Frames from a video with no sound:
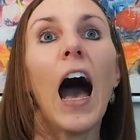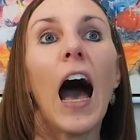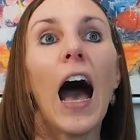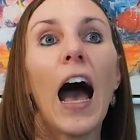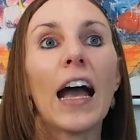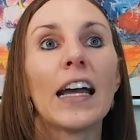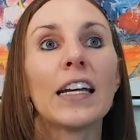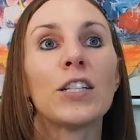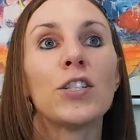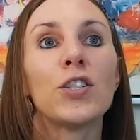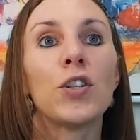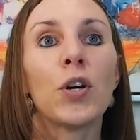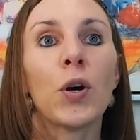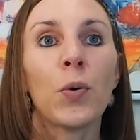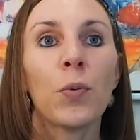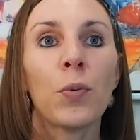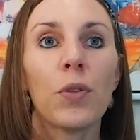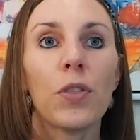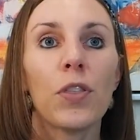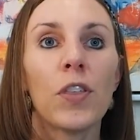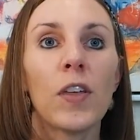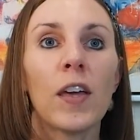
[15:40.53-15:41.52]
I
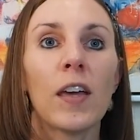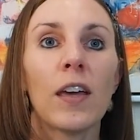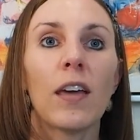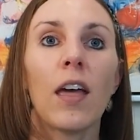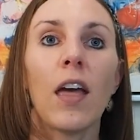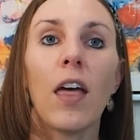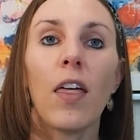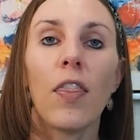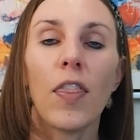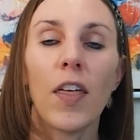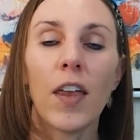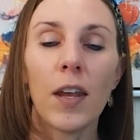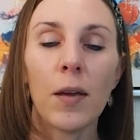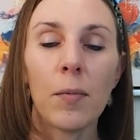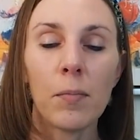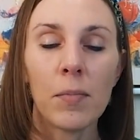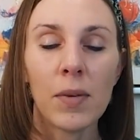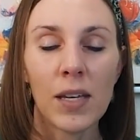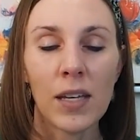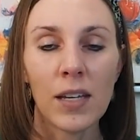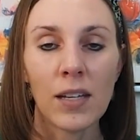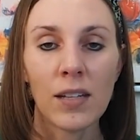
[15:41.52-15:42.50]
don't think that it
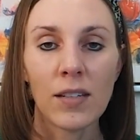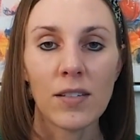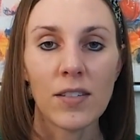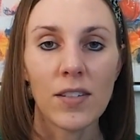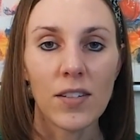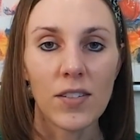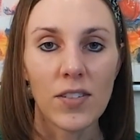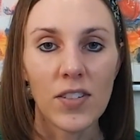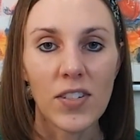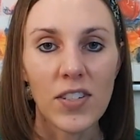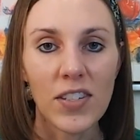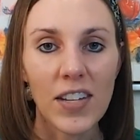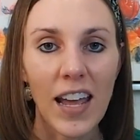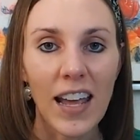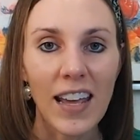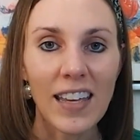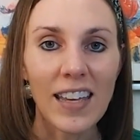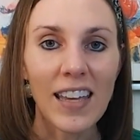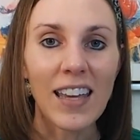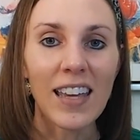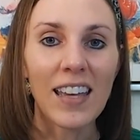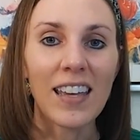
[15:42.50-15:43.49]
means
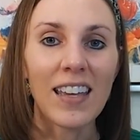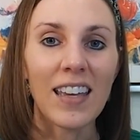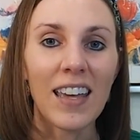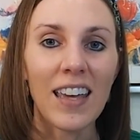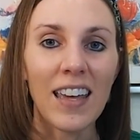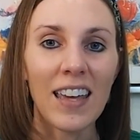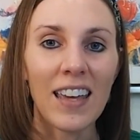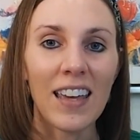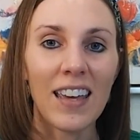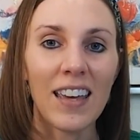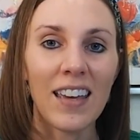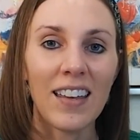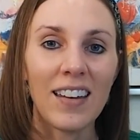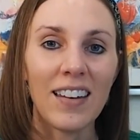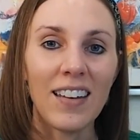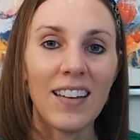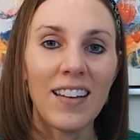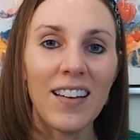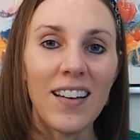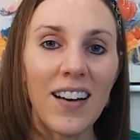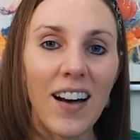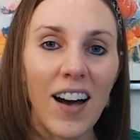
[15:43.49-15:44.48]
staying in
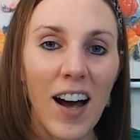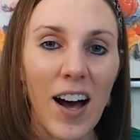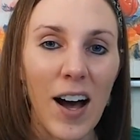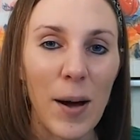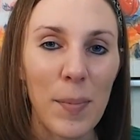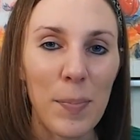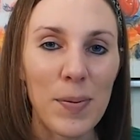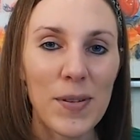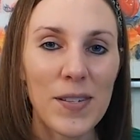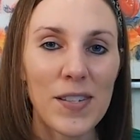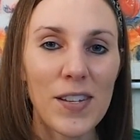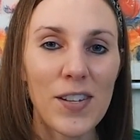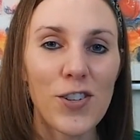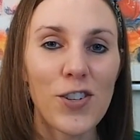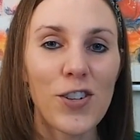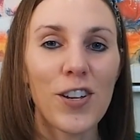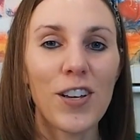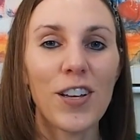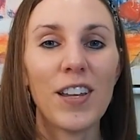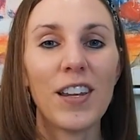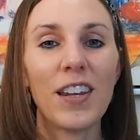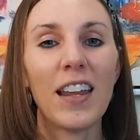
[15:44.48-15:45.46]

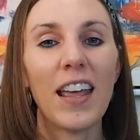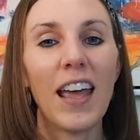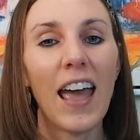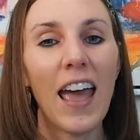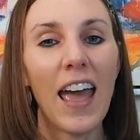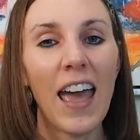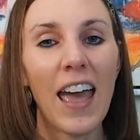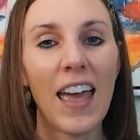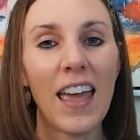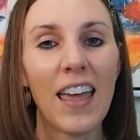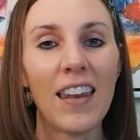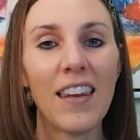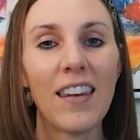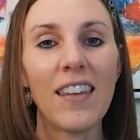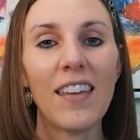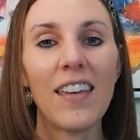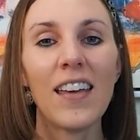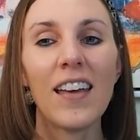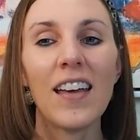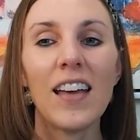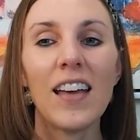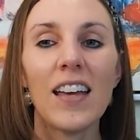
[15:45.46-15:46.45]
opposition and
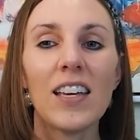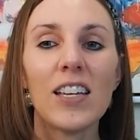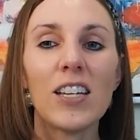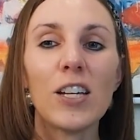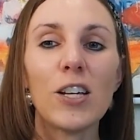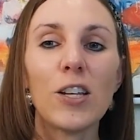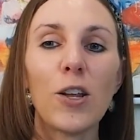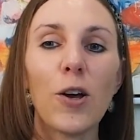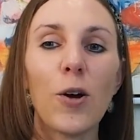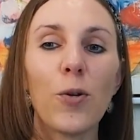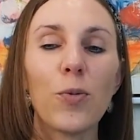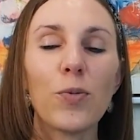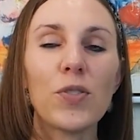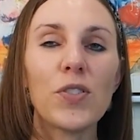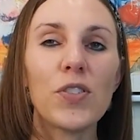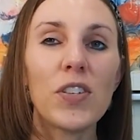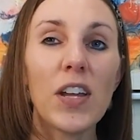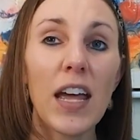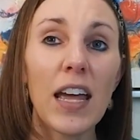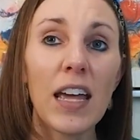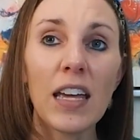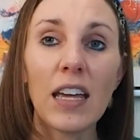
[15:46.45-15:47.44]
you know,
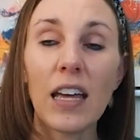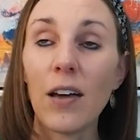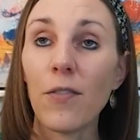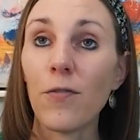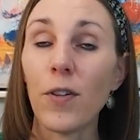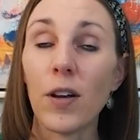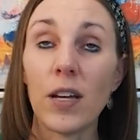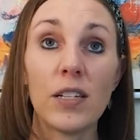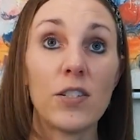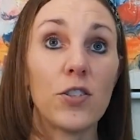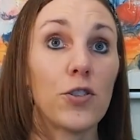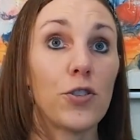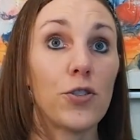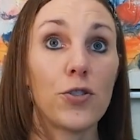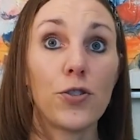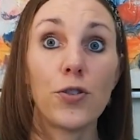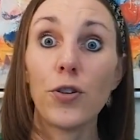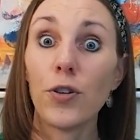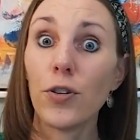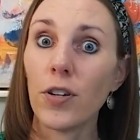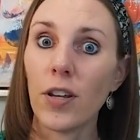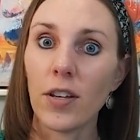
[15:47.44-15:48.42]
staying, it
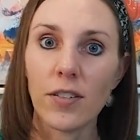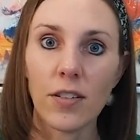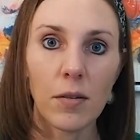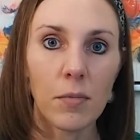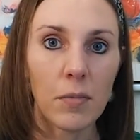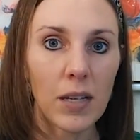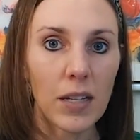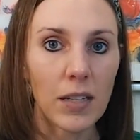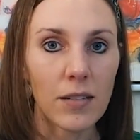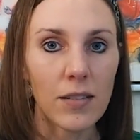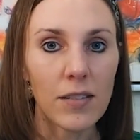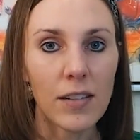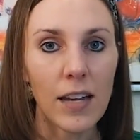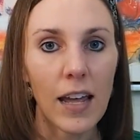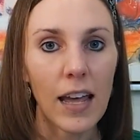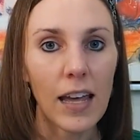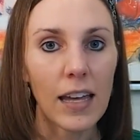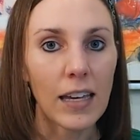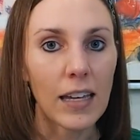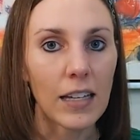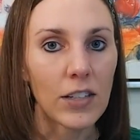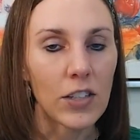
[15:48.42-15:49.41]
sure doesn't mean
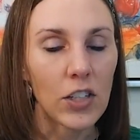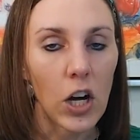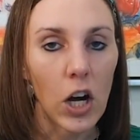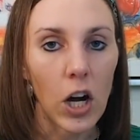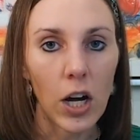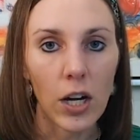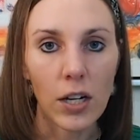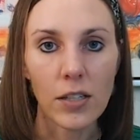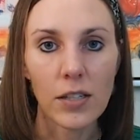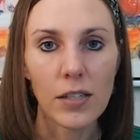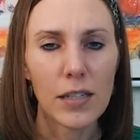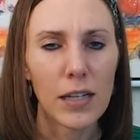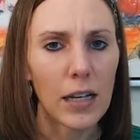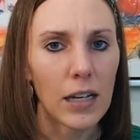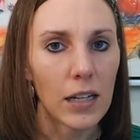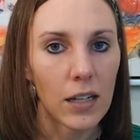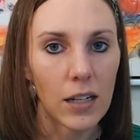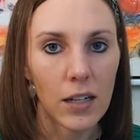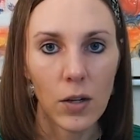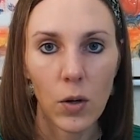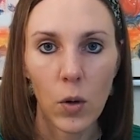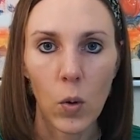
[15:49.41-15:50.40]
staying in
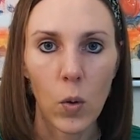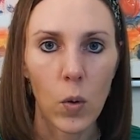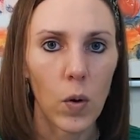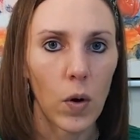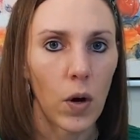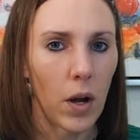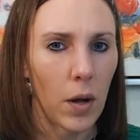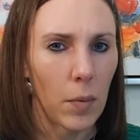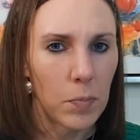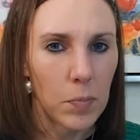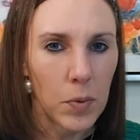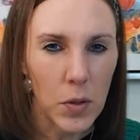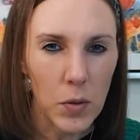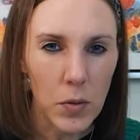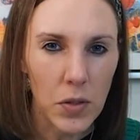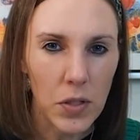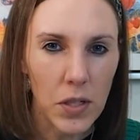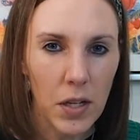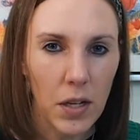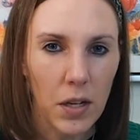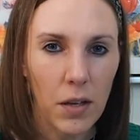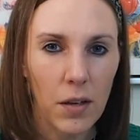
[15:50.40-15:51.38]
toxic or
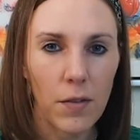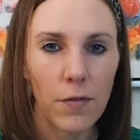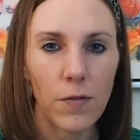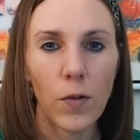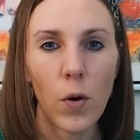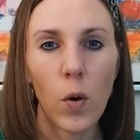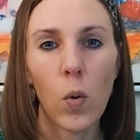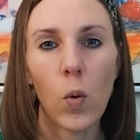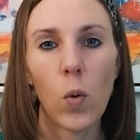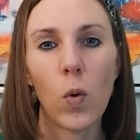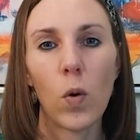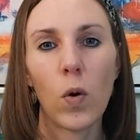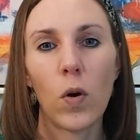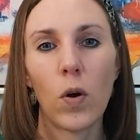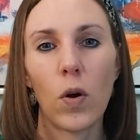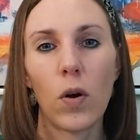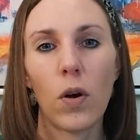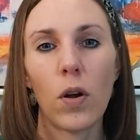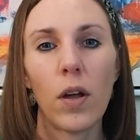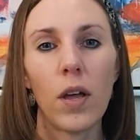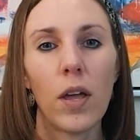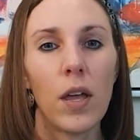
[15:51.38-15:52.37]
abusive
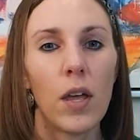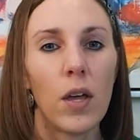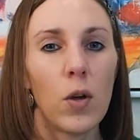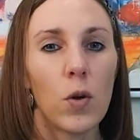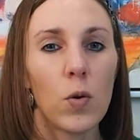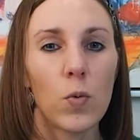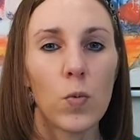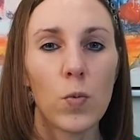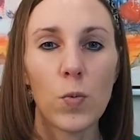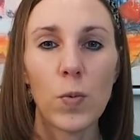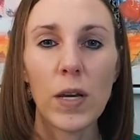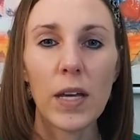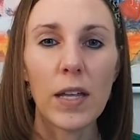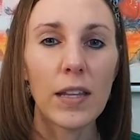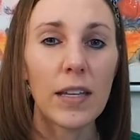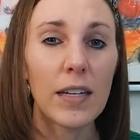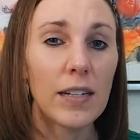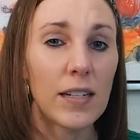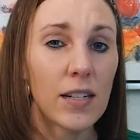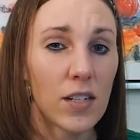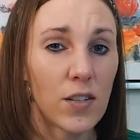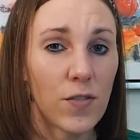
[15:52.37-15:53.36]
or
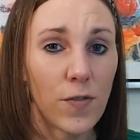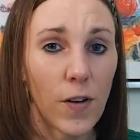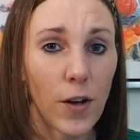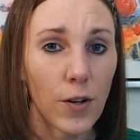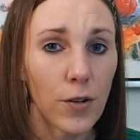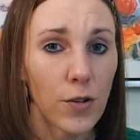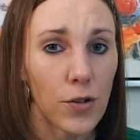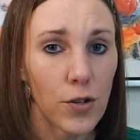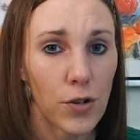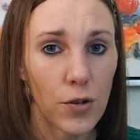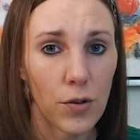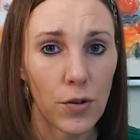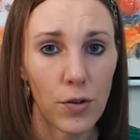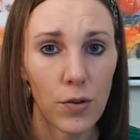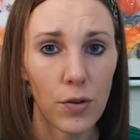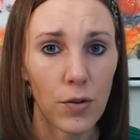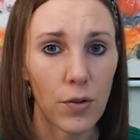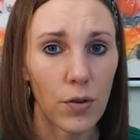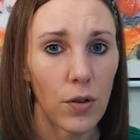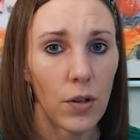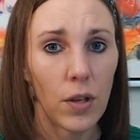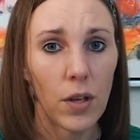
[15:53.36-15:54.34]
really
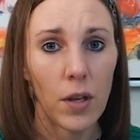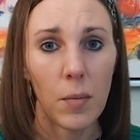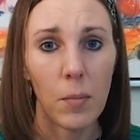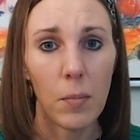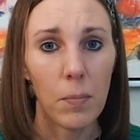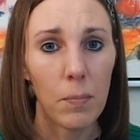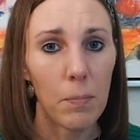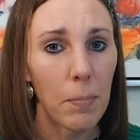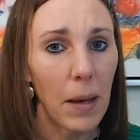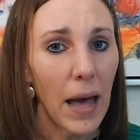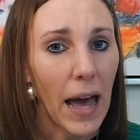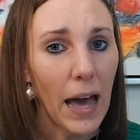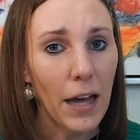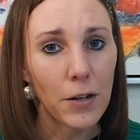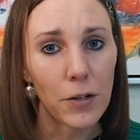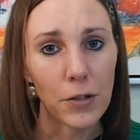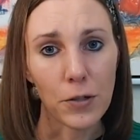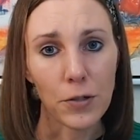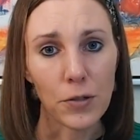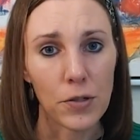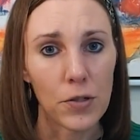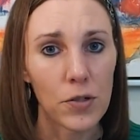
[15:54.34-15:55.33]
dysfunctional
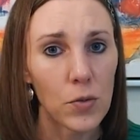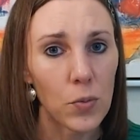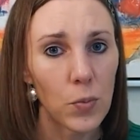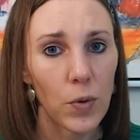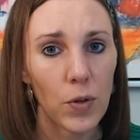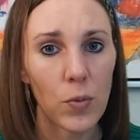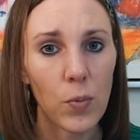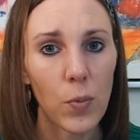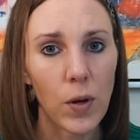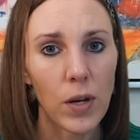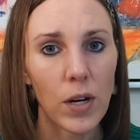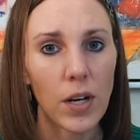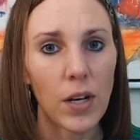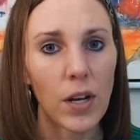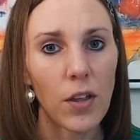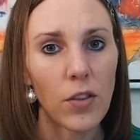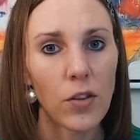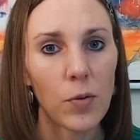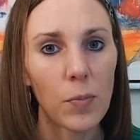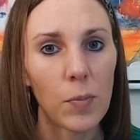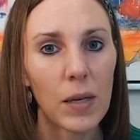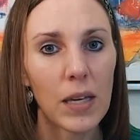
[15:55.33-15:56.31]
patterns with one
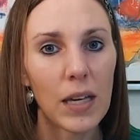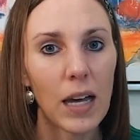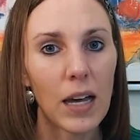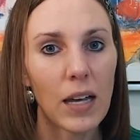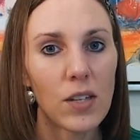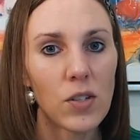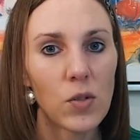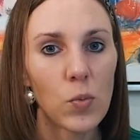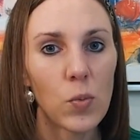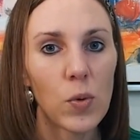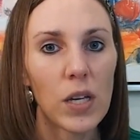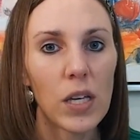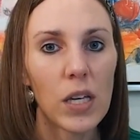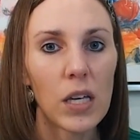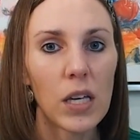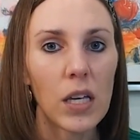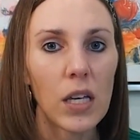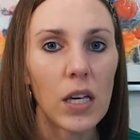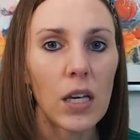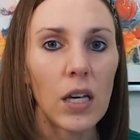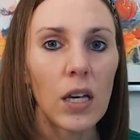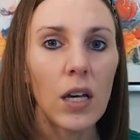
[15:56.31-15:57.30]
another because
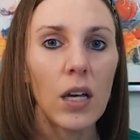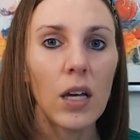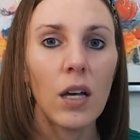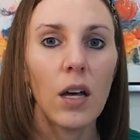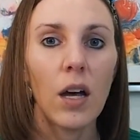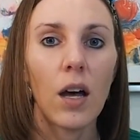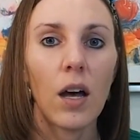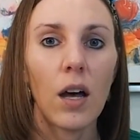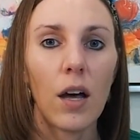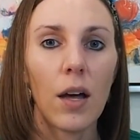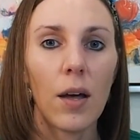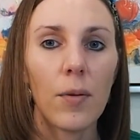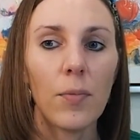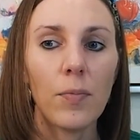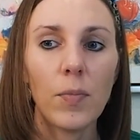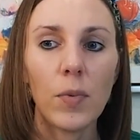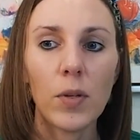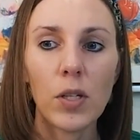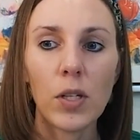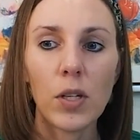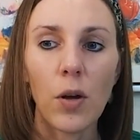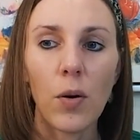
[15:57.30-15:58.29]
we, uh,
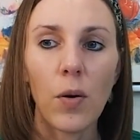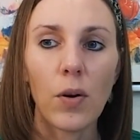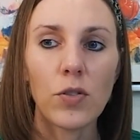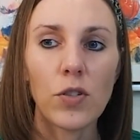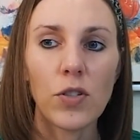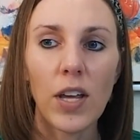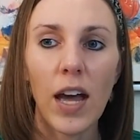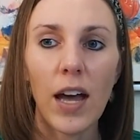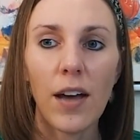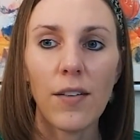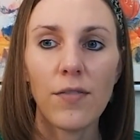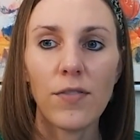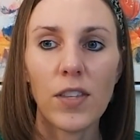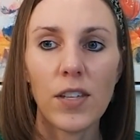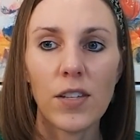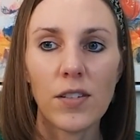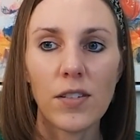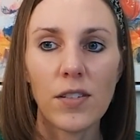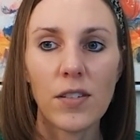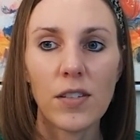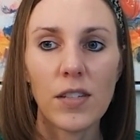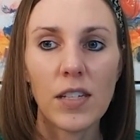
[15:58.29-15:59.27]
you know, just have
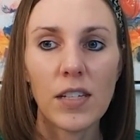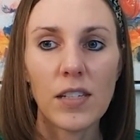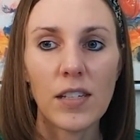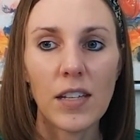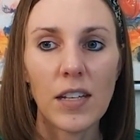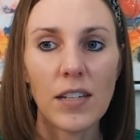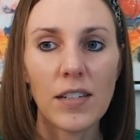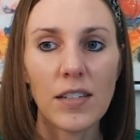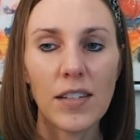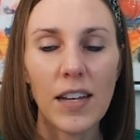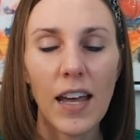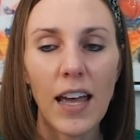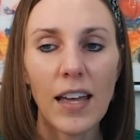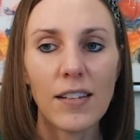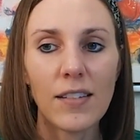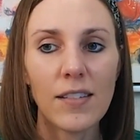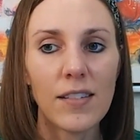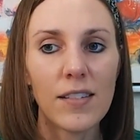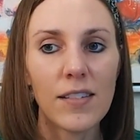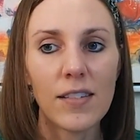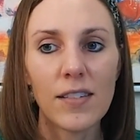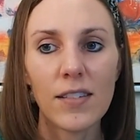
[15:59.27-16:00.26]
this, these
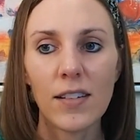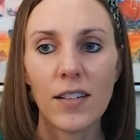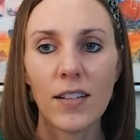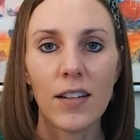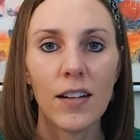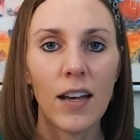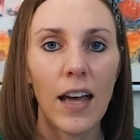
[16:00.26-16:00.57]
intense